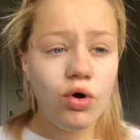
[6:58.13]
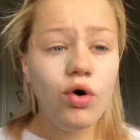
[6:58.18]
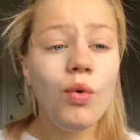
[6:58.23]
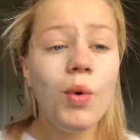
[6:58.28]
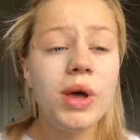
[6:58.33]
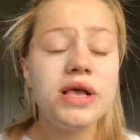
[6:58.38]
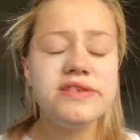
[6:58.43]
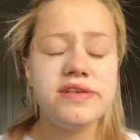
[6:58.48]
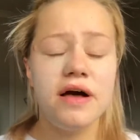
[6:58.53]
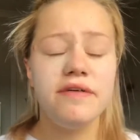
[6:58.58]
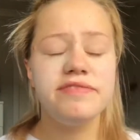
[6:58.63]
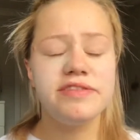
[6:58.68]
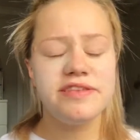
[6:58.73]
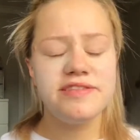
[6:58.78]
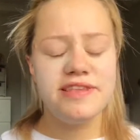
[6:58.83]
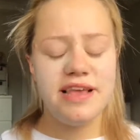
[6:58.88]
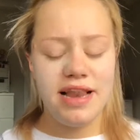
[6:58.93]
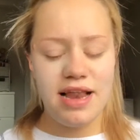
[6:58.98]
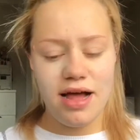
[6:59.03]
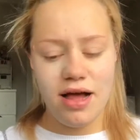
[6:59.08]
Always after
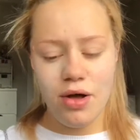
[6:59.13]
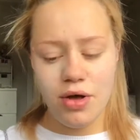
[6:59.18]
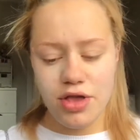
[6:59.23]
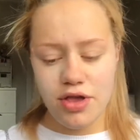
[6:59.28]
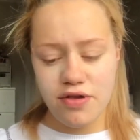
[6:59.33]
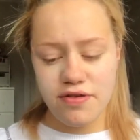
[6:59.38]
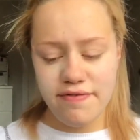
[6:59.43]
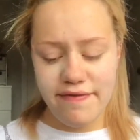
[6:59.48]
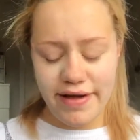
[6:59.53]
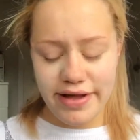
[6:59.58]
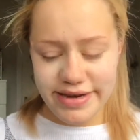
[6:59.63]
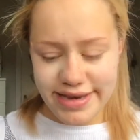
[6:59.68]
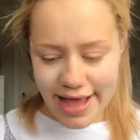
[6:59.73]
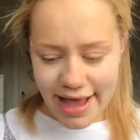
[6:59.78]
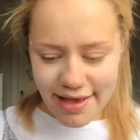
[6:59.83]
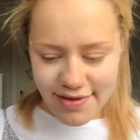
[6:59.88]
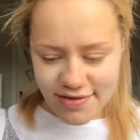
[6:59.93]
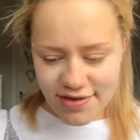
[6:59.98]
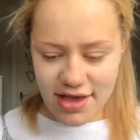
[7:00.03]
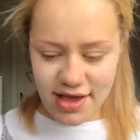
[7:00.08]
concealer I'll use
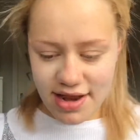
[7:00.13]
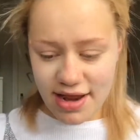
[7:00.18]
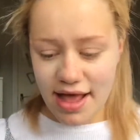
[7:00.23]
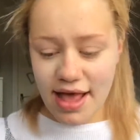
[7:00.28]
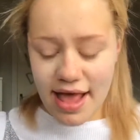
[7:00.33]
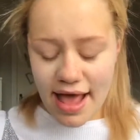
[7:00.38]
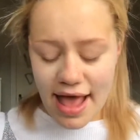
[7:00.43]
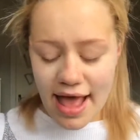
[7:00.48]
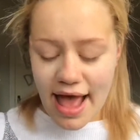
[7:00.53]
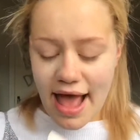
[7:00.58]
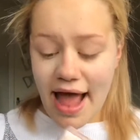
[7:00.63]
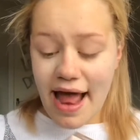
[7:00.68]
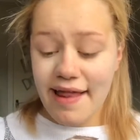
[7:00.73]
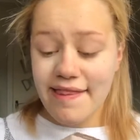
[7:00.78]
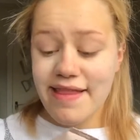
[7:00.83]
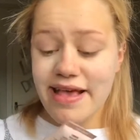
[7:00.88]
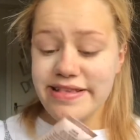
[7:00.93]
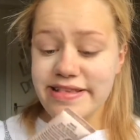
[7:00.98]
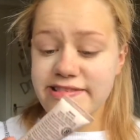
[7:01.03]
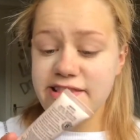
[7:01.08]
foundation.
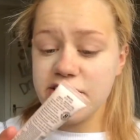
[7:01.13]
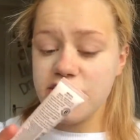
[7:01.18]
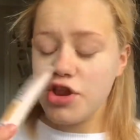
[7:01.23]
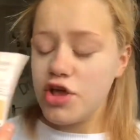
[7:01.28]
And this is a